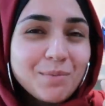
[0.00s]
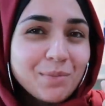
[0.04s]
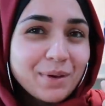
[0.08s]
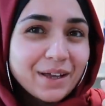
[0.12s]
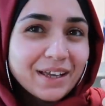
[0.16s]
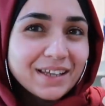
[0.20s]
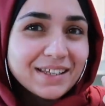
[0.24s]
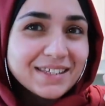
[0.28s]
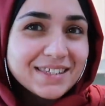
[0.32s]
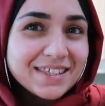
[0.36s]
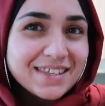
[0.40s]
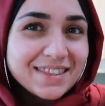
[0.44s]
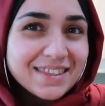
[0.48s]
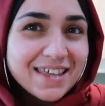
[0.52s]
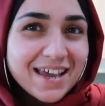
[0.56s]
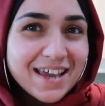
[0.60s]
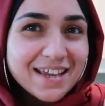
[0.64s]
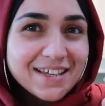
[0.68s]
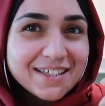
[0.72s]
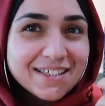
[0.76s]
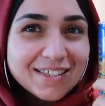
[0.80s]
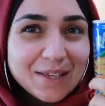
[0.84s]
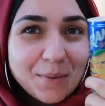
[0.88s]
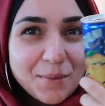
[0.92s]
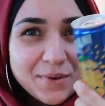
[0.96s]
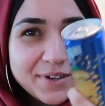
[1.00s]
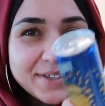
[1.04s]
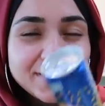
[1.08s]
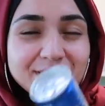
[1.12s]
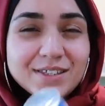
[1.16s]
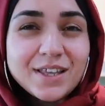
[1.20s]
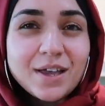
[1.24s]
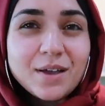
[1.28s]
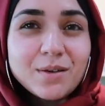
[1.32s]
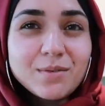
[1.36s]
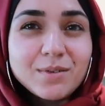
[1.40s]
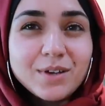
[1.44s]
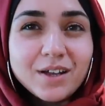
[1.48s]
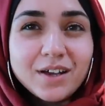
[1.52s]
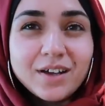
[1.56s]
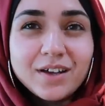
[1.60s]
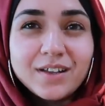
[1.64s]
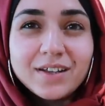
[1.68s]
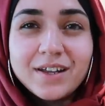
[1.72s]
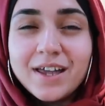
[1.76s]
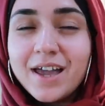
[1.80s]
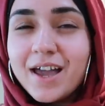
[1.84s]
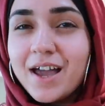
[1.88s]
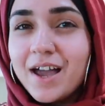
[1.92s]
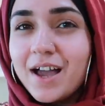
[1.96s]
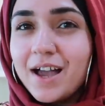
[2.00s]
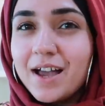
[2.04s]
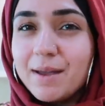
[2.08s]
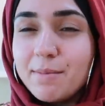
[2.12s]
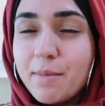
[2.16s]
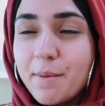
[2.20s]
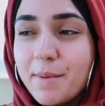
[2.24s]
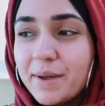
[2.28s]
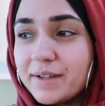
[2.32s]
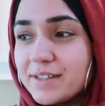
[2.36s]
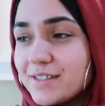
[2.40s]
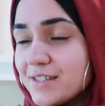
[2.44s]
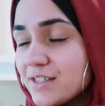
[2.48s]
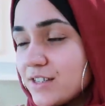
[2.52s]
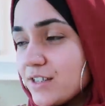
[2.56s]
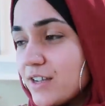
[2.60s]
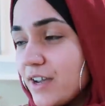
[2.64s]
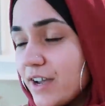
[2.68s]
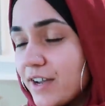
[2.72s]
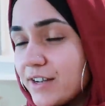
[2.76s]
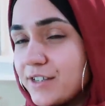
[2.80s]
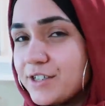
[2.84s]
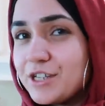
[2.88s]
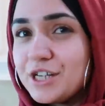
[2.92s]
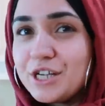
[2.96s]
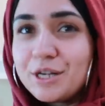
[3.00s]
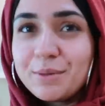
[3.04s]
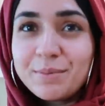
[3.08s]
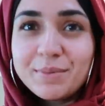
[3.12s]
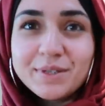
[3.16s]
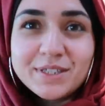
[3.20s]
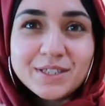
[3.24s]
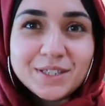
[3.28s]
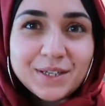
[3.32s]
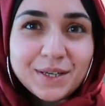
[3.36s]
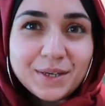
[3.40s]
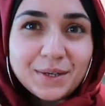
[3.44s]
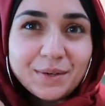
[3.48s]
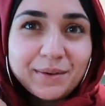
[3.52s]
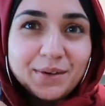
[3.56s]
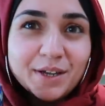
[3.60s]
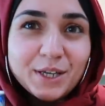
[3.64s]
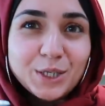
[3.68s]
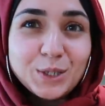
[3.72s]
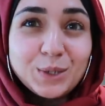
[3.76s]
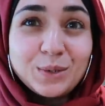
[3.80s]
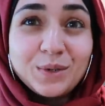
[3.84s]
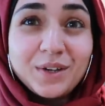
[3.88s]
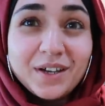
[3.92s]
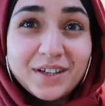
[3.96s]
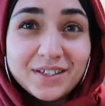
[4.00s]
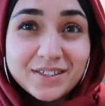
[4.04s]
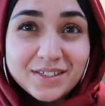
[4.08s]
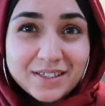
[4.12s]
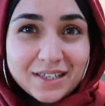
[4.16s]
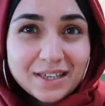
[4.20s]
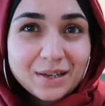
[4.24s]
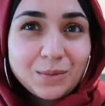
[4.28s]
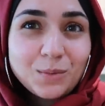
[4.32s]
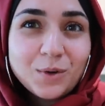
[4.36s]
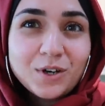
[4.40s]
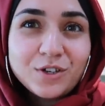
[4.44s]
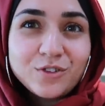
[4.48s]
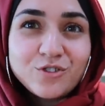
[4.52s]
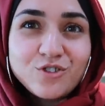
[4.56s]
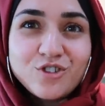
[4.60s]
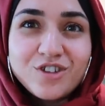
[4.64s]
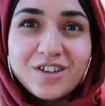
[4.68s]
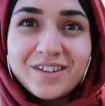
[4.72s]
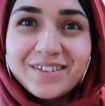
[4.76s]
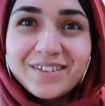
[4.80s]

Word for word: But that is what's going on. I'm about to tidy up so you guys can watch.